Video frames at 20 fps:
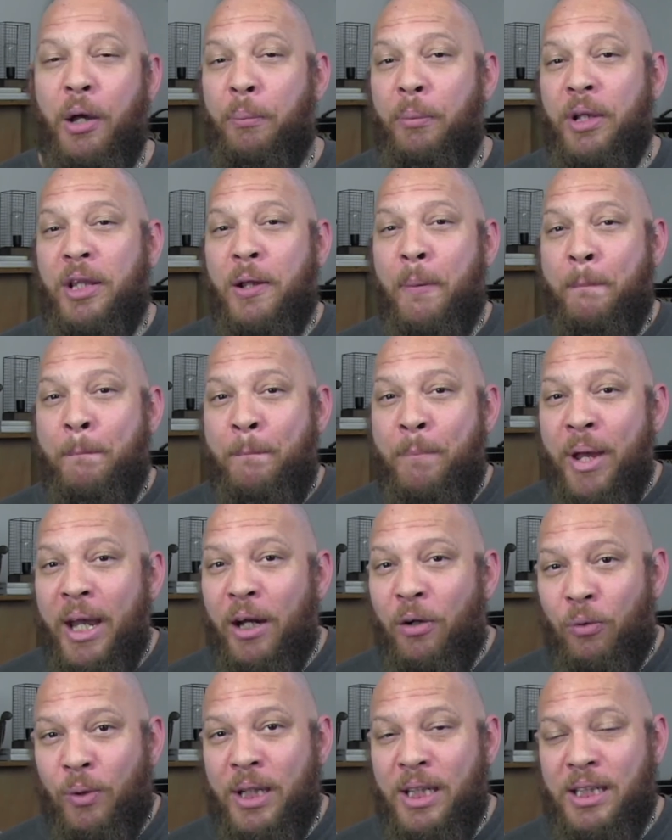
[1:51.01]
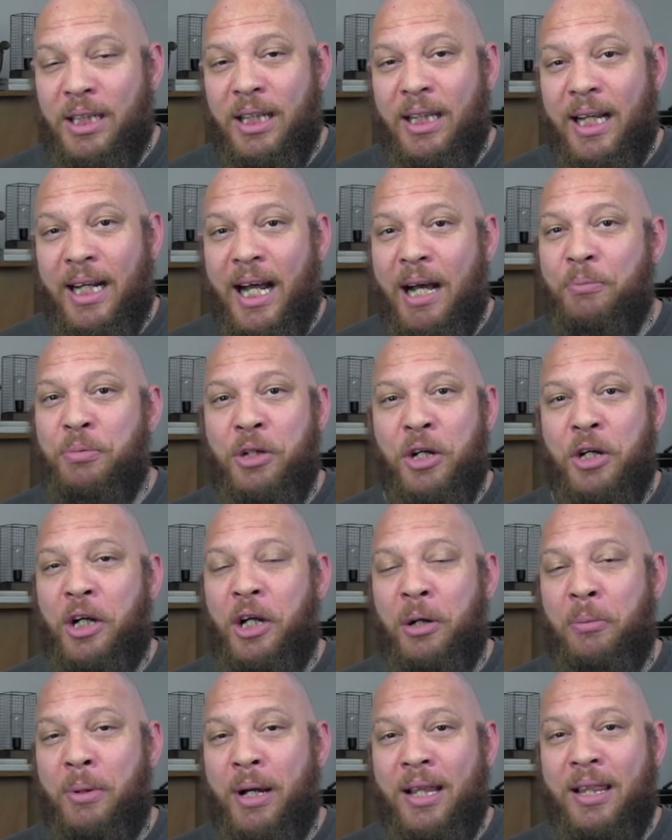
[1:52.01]
But the big reason that I'm
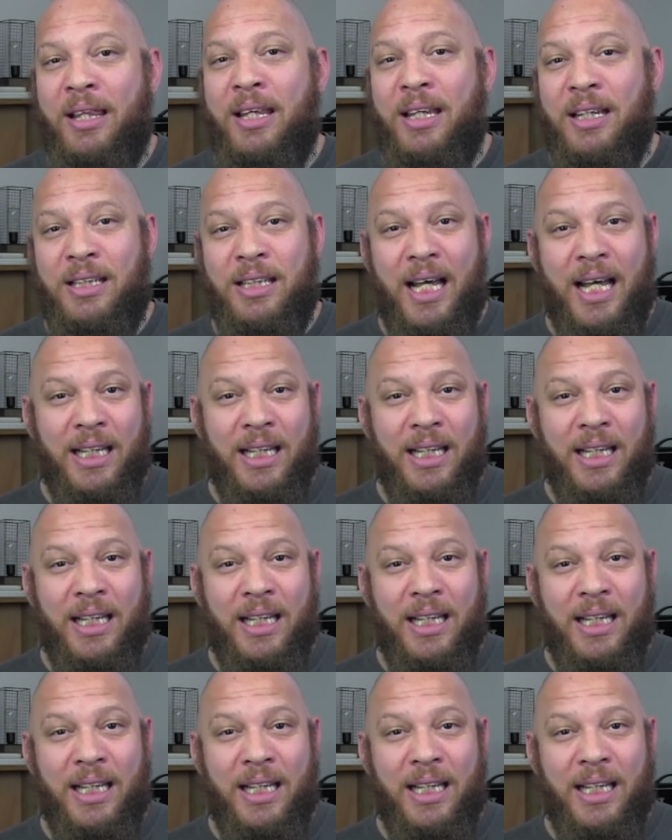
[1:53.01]
talking about this